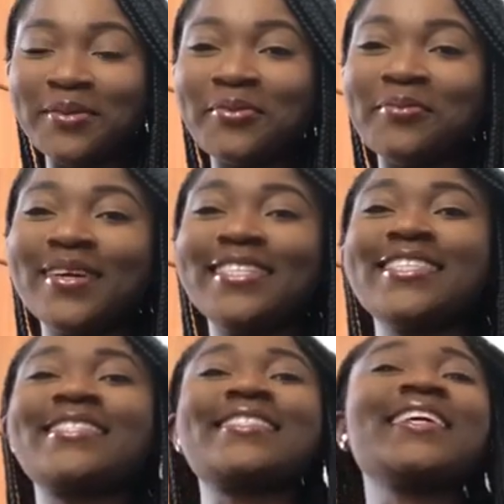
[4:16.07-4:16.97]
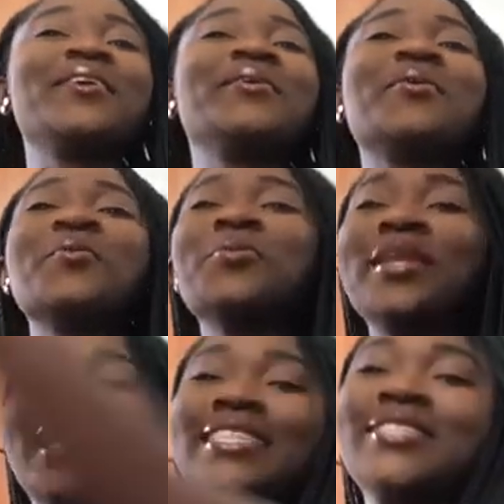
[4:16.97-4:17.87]
Oh, but this, oh,
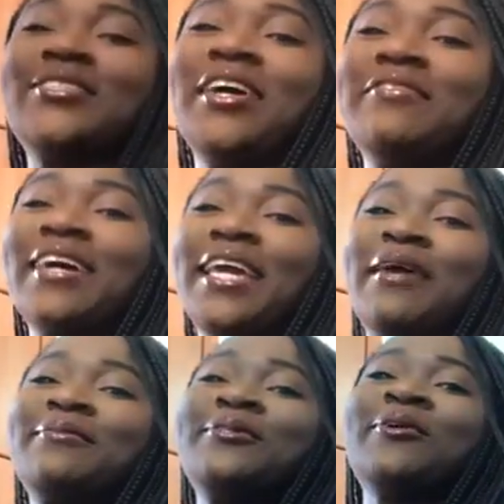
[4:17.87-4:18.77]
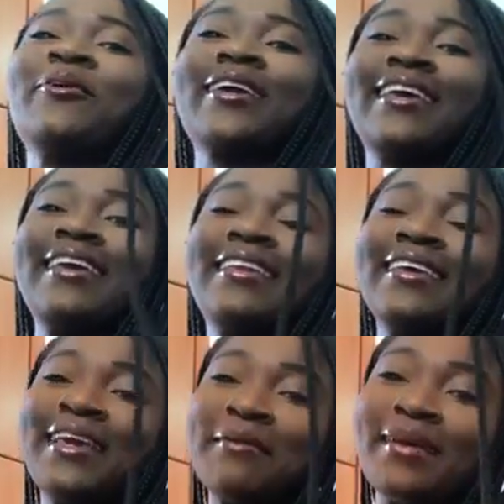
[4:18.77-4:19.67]
like this driver kept talking. He
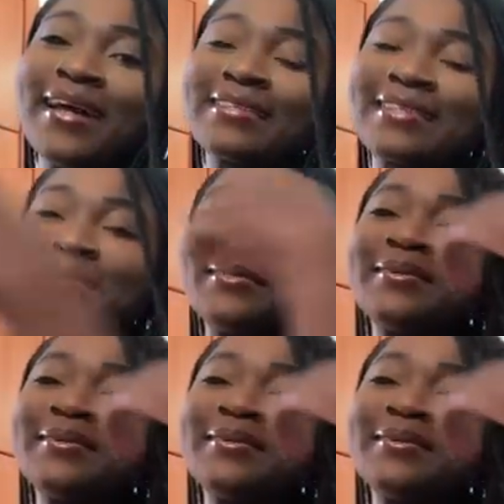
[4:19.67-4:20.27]
kept asking me